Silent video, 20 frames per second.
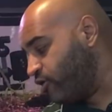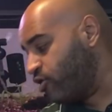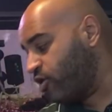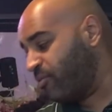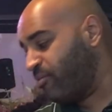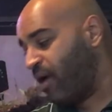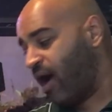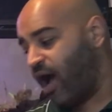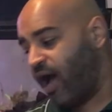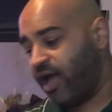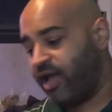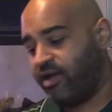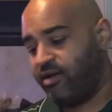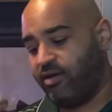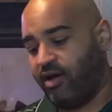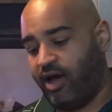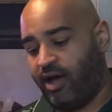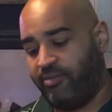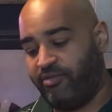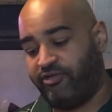could buy
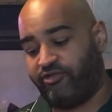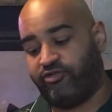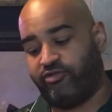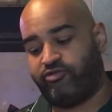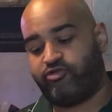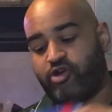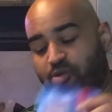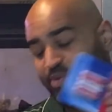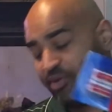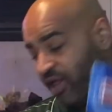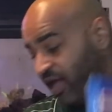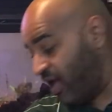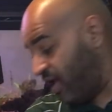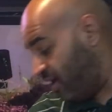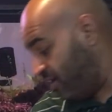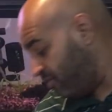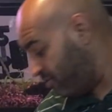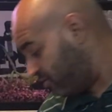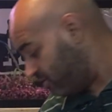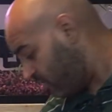this
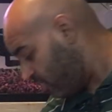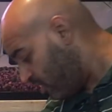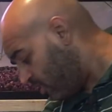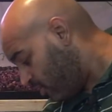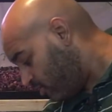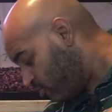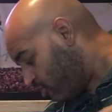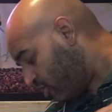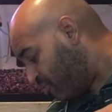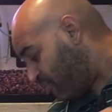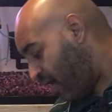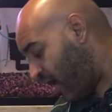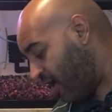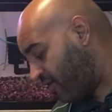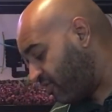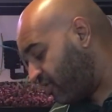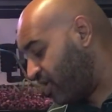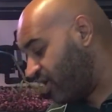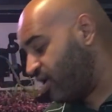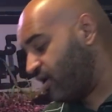AAAs. You could buy
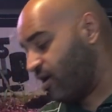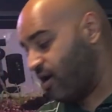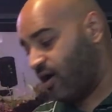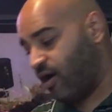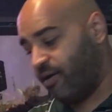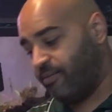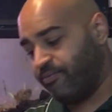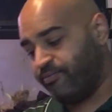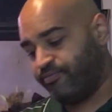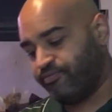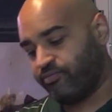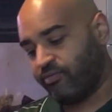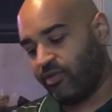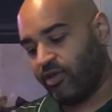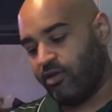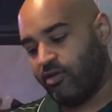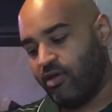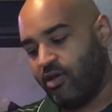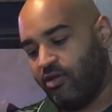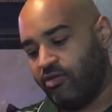
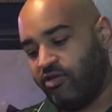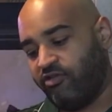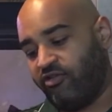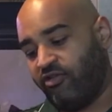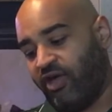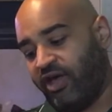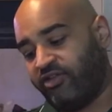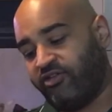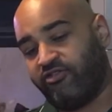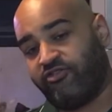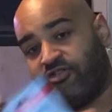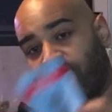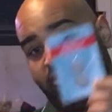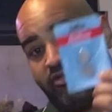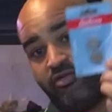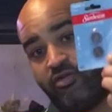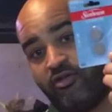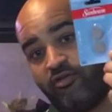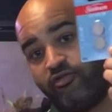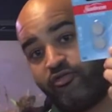these are like just
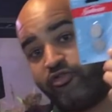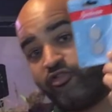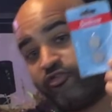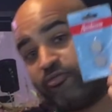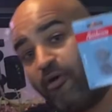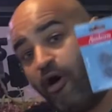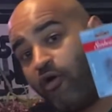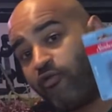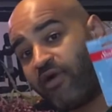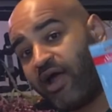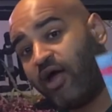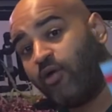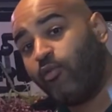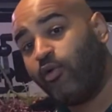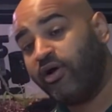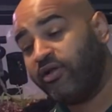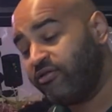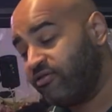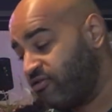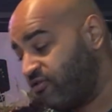the small round
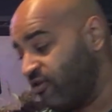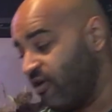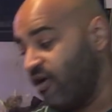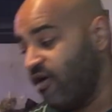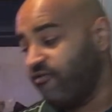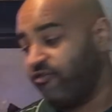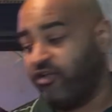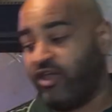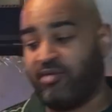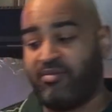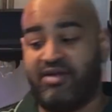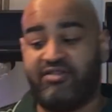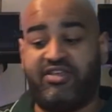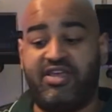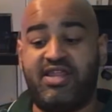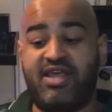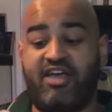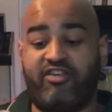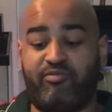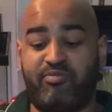ones for like my
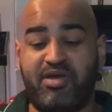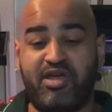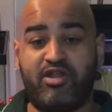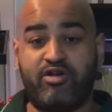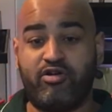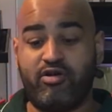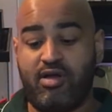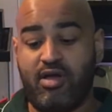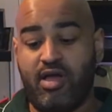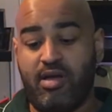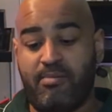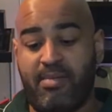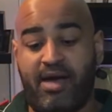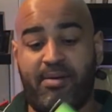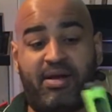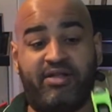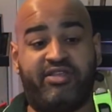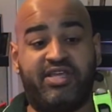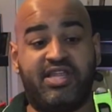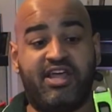TDS meter. My
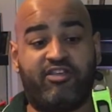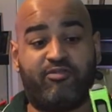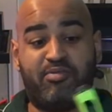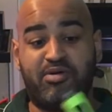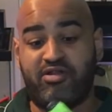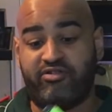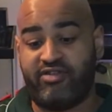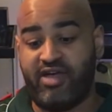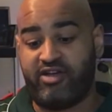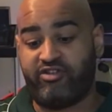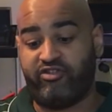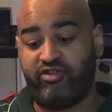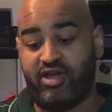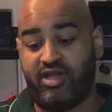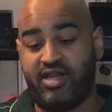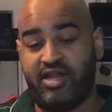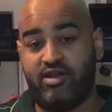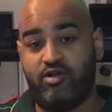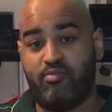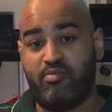TDS meter is actually, I
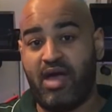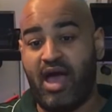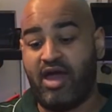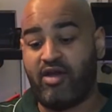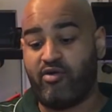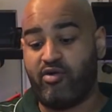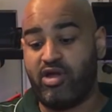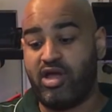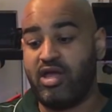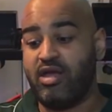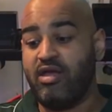need a new battery,